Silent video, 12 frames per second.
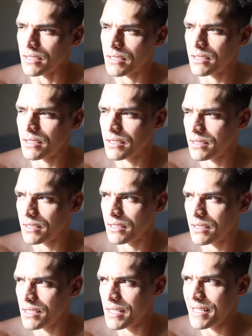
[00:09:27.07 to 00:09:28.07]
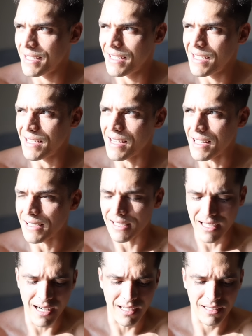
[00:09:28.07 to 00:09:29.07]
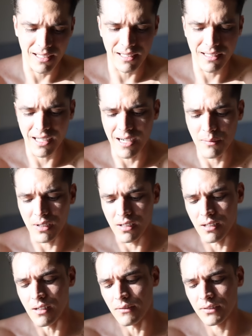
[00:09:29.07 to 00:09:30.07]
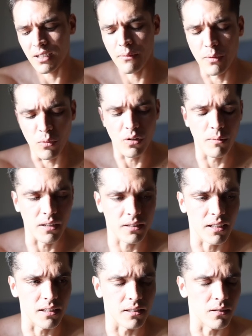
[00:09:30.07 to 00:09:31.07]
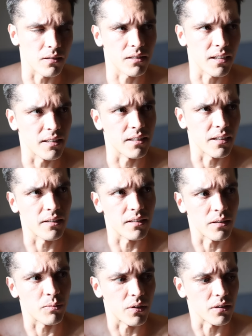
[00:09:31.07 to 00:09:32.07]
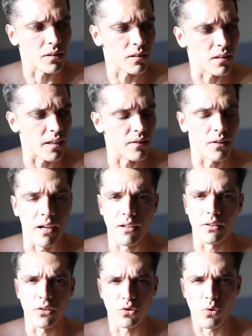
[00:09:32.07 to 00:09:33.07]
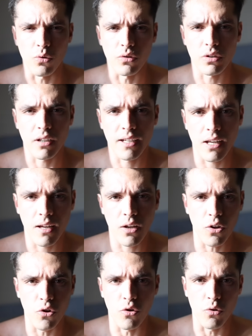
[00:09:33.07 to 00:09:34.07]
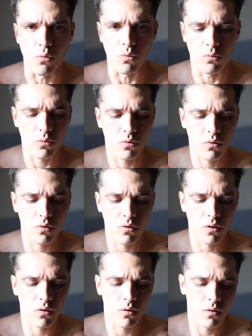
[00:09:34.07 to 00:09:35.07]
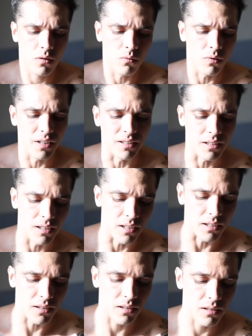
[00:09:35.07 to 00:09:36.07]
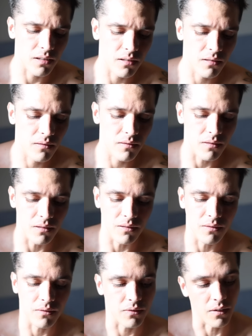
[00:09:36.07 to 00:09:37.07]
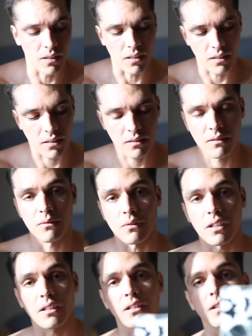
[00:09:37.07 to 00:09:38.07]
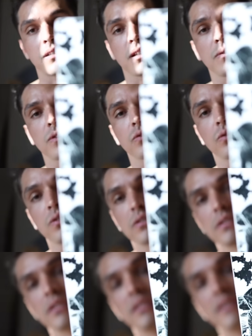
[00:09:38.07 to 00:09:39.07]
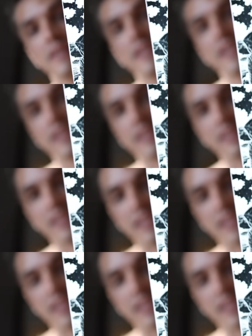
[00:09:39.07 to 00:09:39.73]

gents. That toxic type of love. Tell me more about Sag Sagittarius' person and their energy towards you. What is this? Fuck what did I say, Seven of Swords earlier? This is